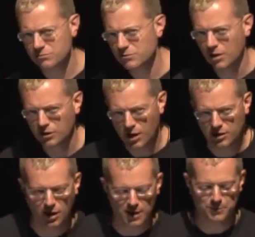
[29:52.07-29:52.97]
not a
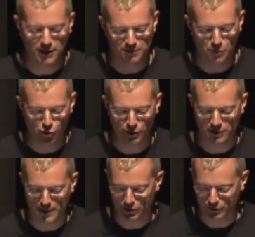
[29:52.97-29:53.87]
lot, but more than
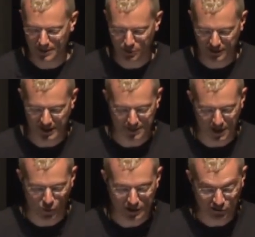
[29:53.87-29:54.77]
about 3D printing,
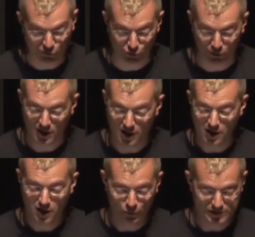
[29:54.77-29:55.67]
about one tool,
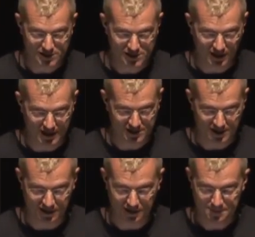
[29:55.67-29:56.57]
which is the laser
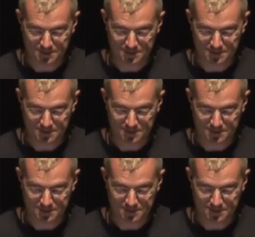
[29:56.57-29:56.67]
cutter.